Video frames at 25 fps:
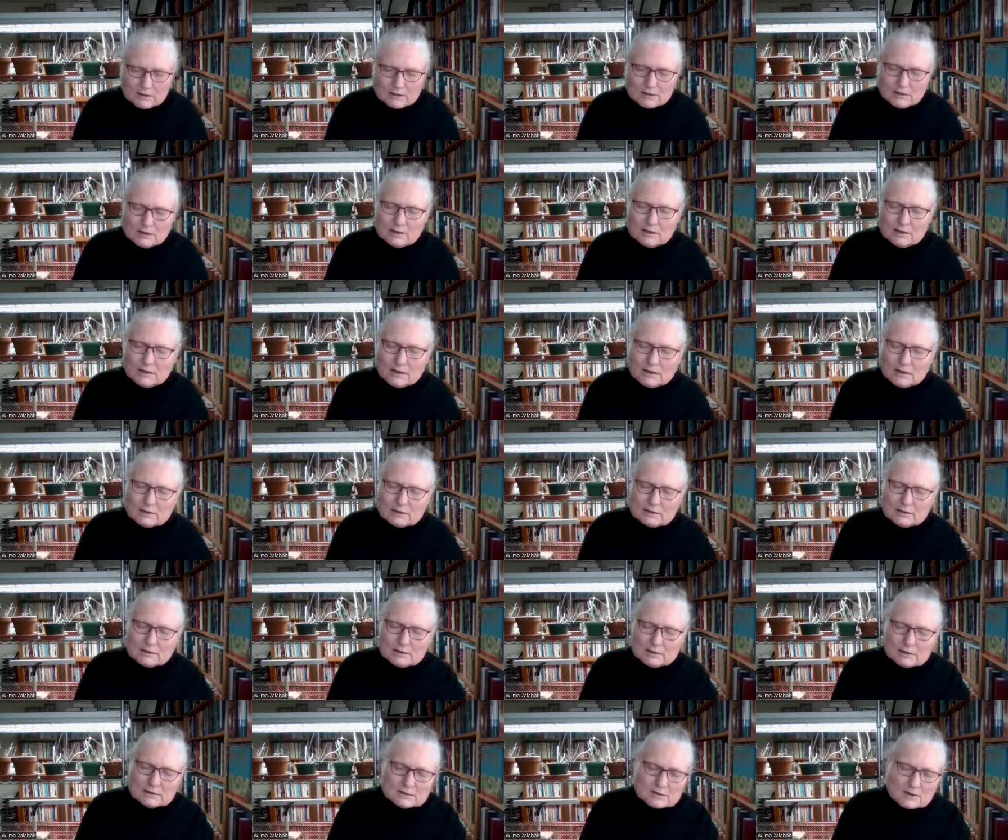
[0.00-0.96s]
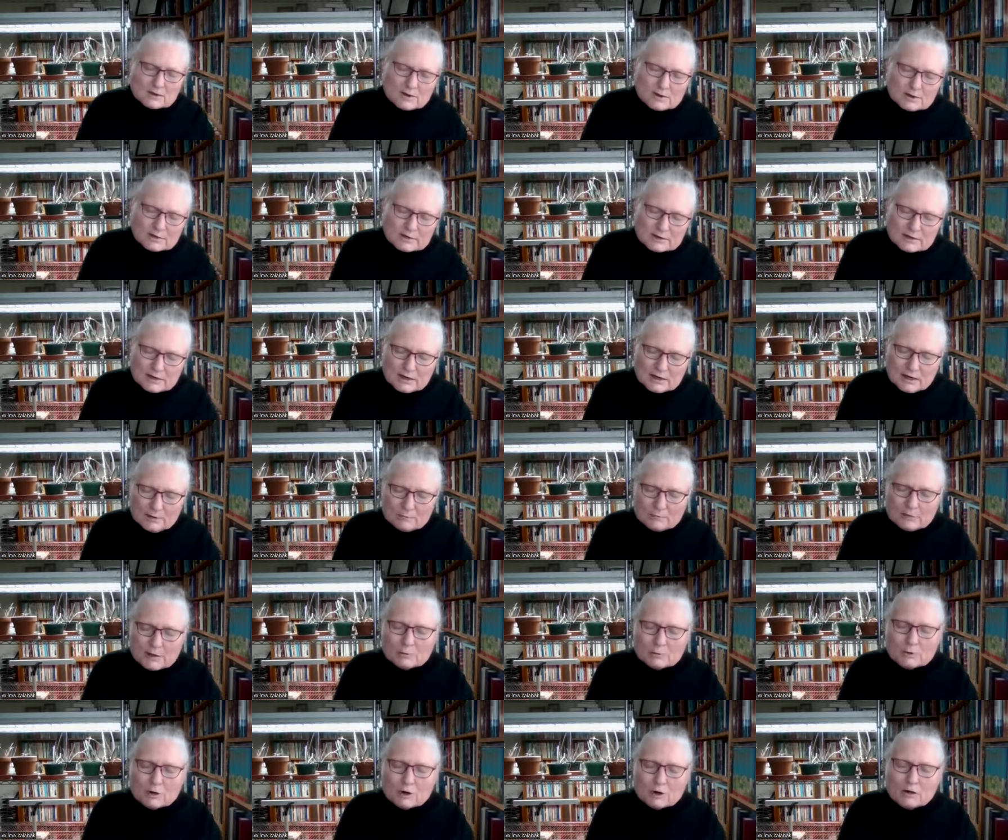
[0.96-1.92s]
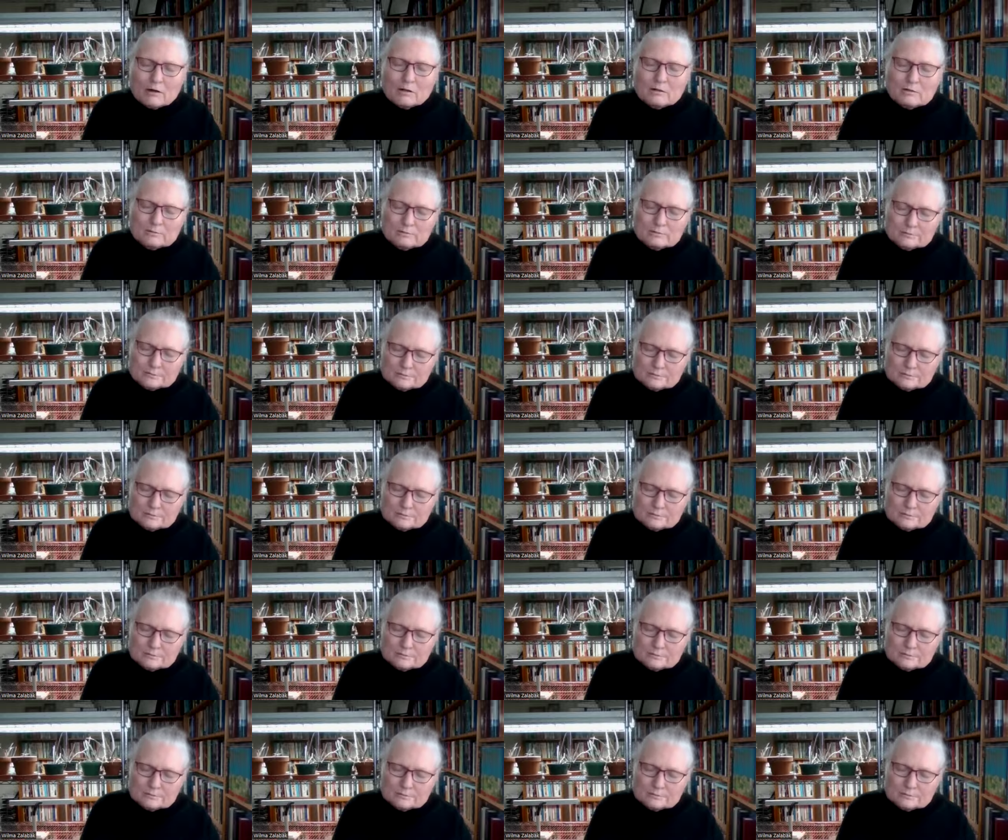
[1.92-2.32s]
that it's hard to name them all.